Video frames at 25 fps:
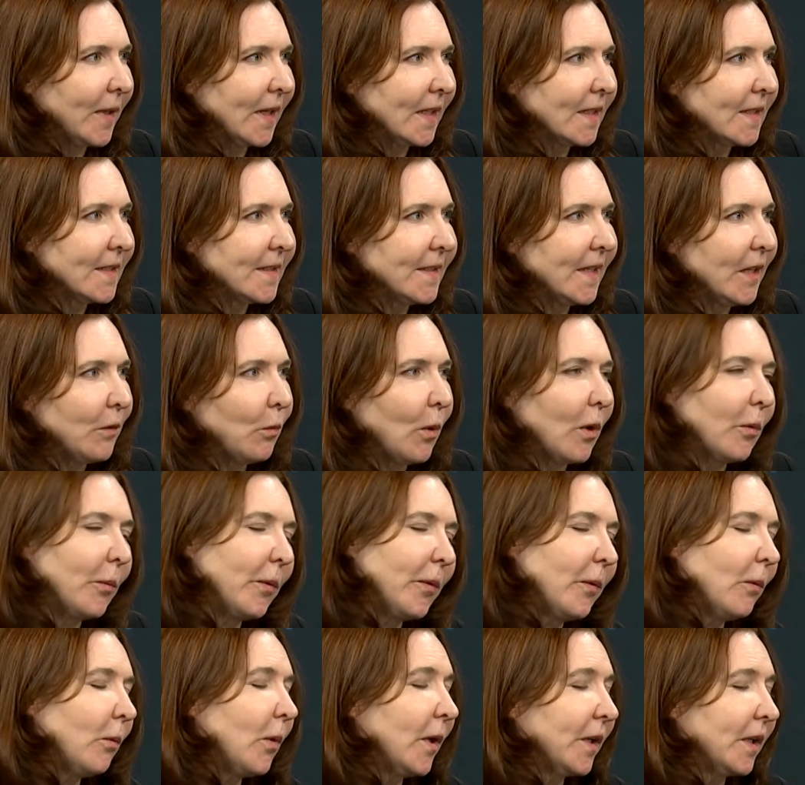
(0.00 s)
and see
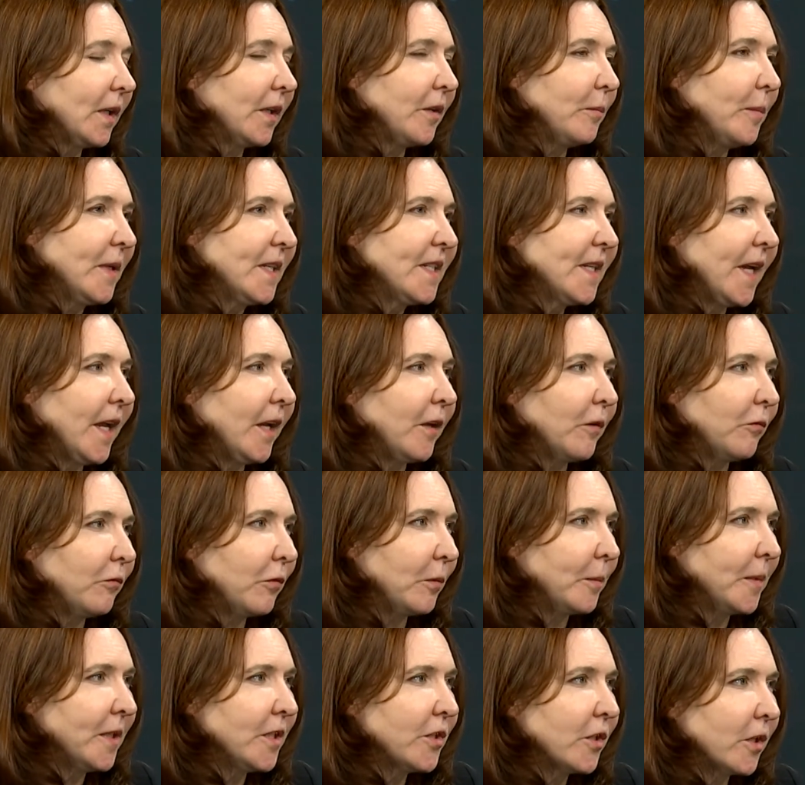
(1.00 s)
what can be taken
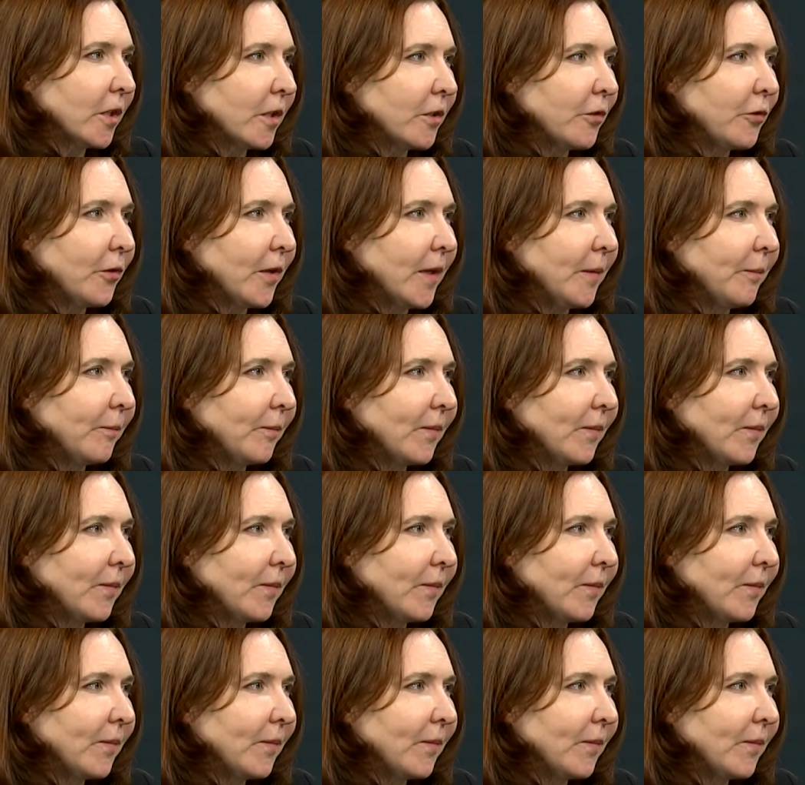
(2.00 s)
from each country.